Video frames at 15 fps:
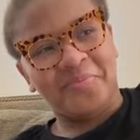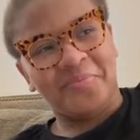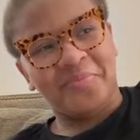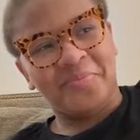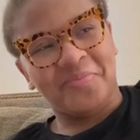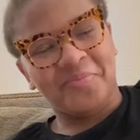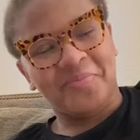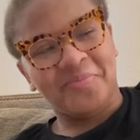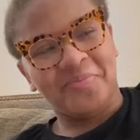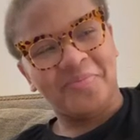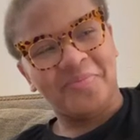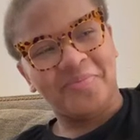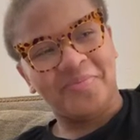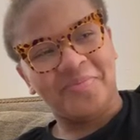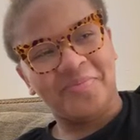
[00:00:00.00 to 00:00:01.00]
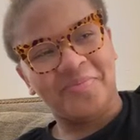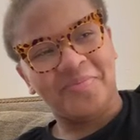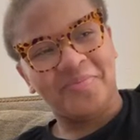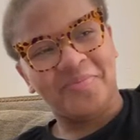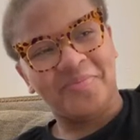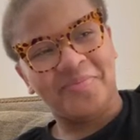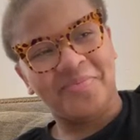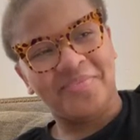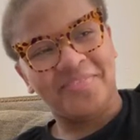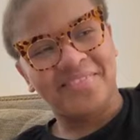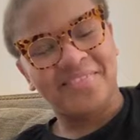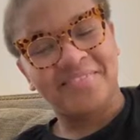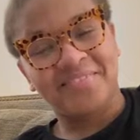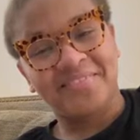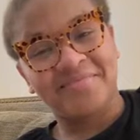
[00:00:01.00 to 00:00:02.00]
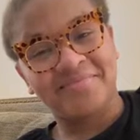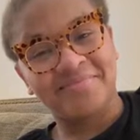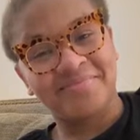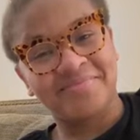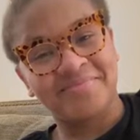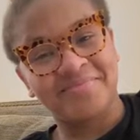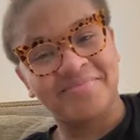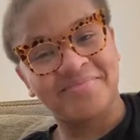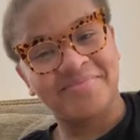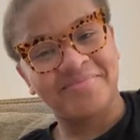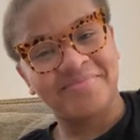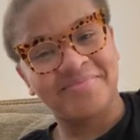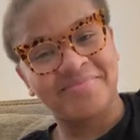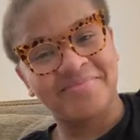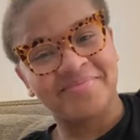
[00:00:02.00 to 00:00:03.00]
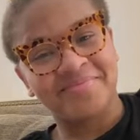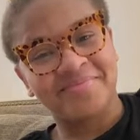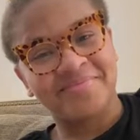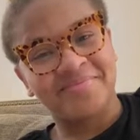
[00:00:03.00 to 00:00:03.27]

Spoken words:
that. Yeah, I'm glad to know.